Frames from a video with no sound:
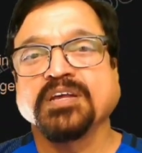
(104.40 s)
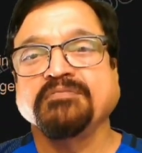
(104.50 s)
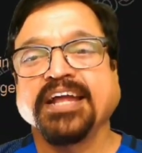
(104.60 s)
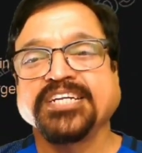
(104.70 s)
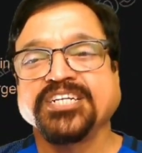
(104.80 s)

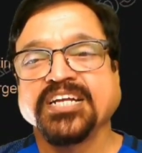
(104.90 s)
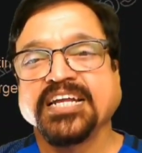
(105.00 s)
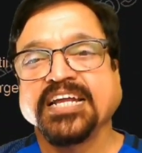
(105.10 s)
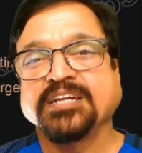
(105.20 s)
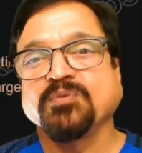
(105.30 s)
hits or
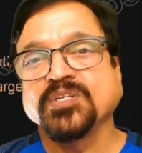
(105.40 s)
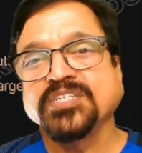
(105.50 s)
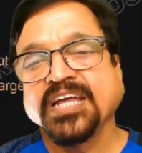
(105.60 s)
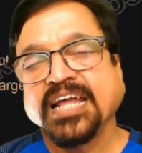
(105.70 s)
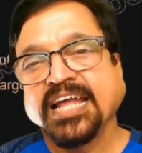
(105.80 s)
bombards.
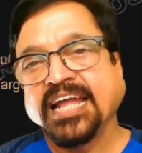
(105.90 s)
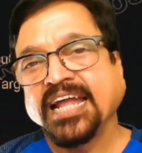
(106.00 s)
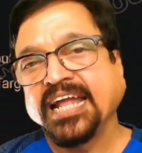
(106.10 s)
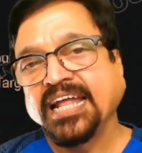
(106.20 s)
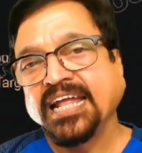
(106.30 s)
That is what we have
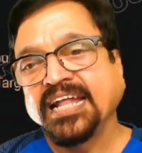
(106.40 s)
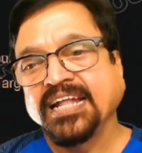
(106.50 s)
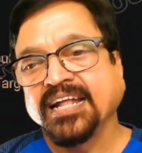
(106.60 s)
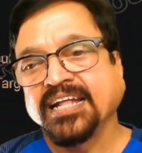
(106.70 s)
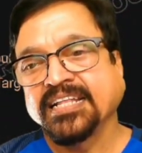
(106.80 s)
seen. When
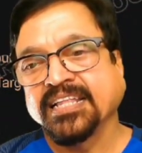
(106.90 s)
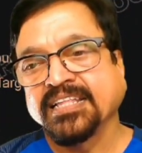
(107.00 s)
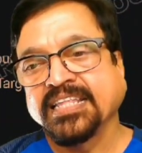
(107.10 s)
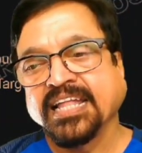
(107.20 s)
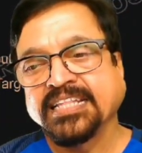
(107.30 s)
we have seen
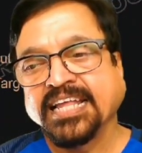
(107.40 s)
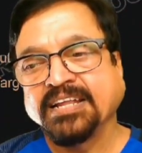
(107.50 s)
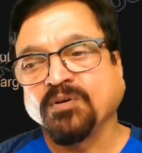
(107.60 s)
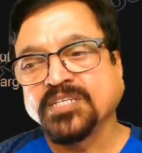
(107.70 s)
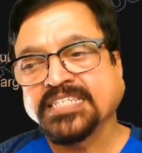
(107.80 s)
an anode,
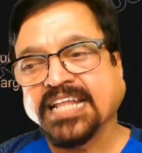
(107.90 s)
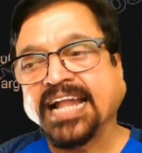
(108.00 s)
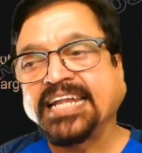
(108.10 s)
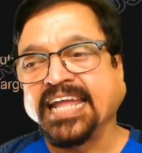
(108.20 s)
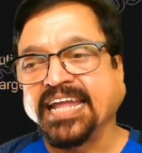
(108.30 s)
there
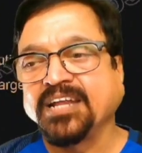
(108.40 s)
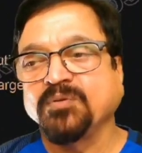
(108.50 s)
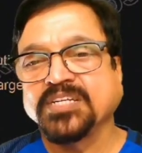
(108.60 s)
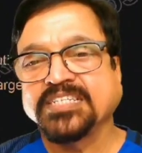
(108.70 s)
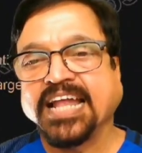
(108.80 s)
was a
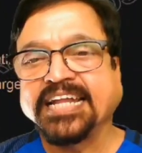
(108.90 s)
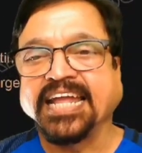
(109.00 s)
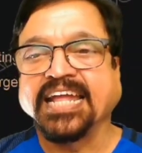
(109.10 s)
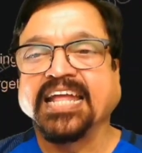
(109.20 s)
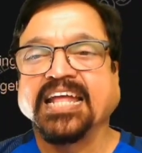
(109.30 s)
wedge.
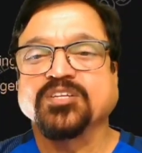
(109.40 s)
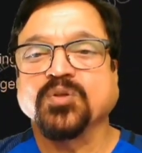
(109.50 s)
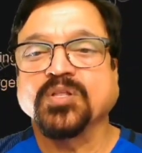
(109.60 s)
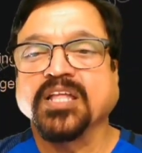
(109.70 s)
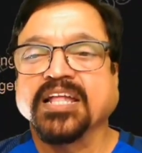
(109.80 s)
It was
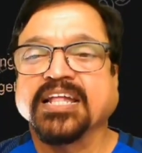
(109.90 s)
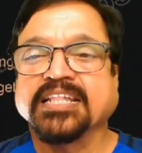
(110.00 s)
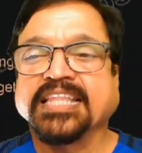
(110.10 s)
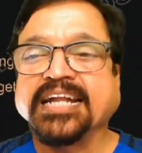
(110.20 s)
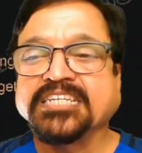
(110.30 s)
a
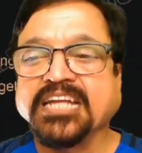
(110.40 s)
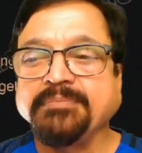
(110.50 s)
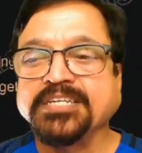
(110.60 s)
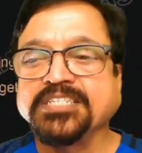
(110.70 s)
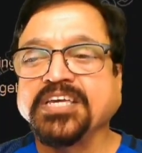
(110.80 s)

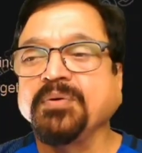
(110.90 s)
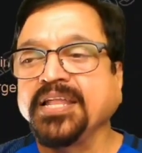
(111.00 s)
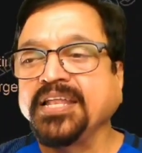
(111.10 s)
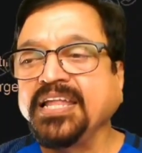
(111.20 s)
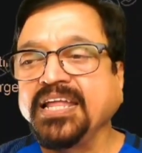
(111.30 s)

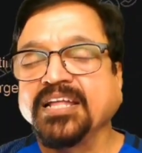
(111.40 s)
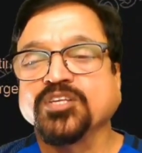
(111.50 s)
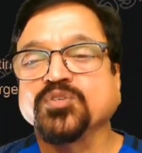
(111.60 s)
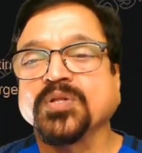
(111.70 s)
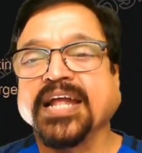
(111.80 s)
there was
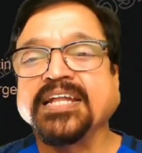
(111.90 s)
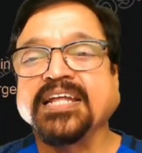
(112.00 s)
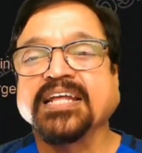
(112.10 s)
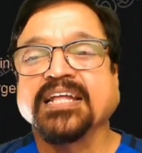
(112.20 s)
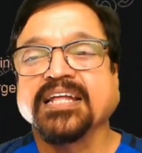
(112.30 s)
a
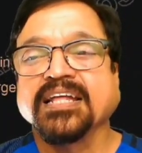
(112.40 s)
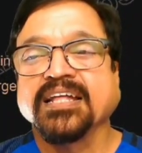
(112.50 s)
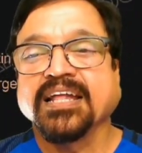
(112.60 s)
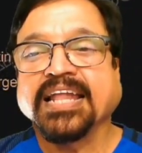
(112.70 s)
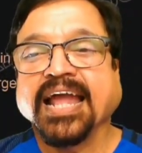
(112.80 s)
slanting. It was a
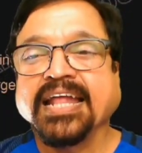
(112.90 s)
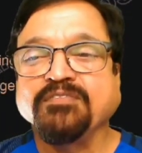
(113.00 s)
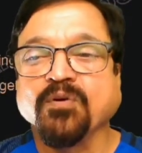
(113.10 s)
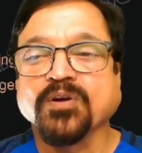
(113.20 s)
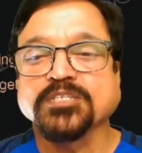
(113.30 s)
slanting.
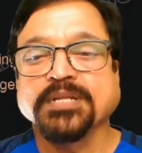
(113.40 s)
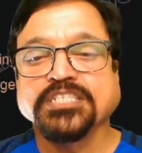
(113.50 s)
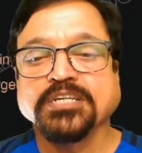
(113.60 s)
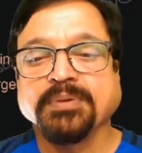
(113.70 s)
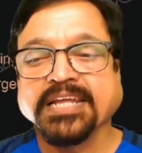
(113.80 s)
So
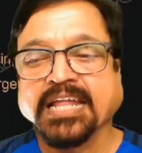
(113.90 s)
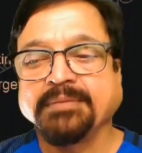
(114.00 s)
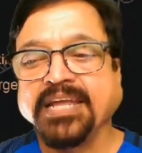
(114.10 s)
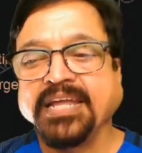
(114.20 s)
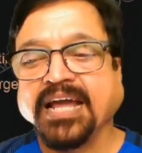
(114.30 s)

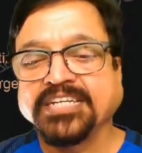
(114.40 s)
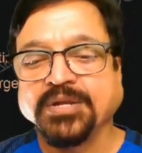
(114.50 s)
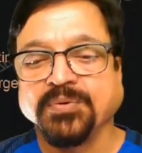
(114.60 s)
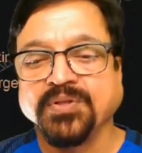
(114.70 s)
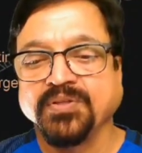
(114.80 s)
that shape is
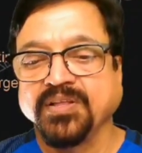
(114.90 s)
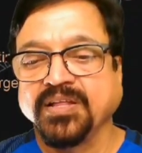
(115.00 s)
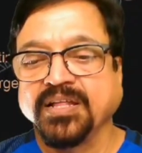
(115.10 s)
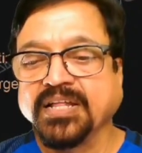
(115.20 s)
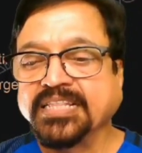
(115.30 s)
given
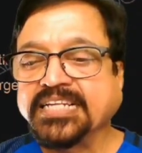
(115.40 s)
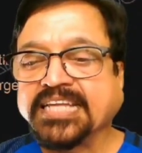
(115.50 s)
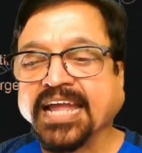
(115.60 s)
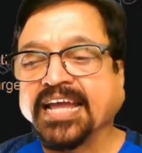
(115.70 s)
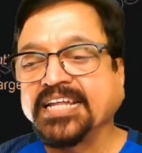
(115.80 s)
so
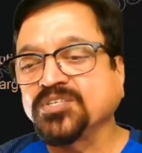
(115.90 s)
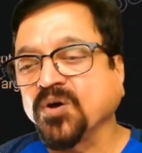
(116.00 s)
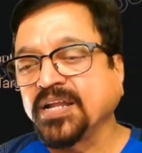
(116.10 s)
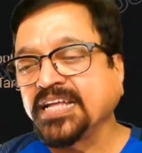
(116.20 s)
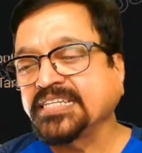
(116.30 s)
that
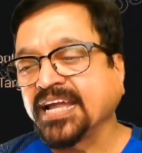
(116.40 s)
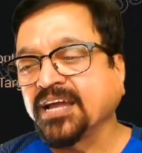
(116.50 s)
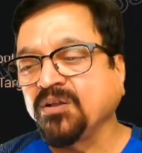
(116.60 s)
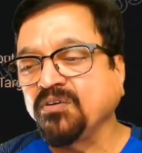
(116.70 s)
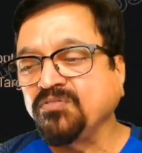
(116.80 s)

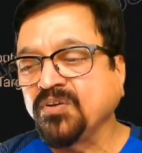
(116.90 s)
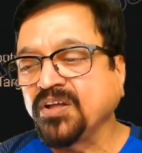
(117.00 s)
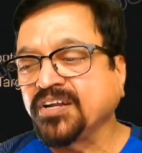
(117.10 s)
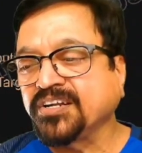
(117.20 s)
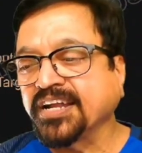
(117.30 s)
line
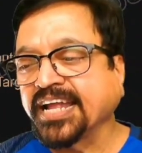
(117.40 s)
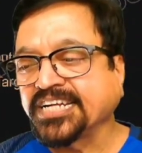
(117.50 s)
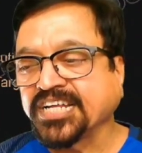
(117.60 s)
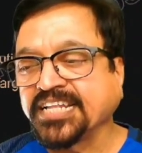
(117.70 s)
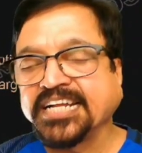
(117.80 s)
focus
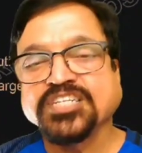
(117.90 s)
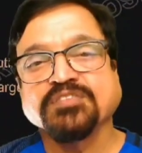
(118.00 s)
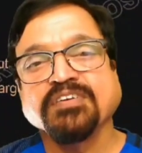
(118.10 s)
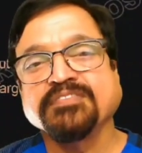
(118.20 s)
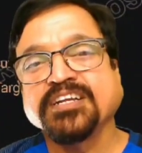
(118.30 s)
principle can be
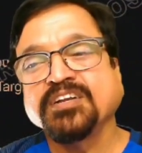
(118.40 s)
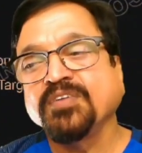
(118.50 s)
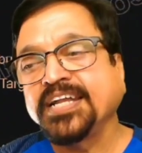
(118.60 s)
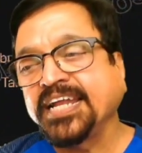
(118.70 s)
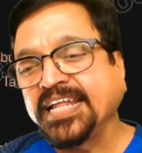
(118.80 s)
achieved.
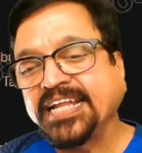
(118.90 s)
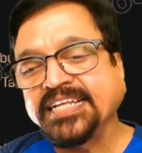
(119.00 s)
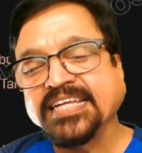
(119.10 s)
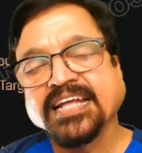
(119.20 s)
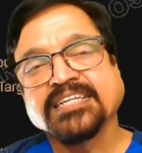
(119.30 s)

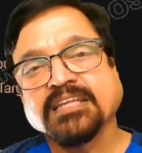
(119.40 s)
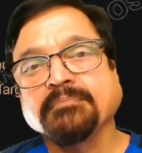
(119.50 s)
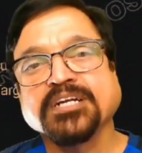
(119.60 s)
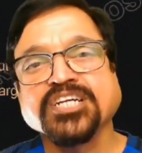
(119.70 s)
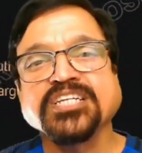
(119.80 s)
This angle is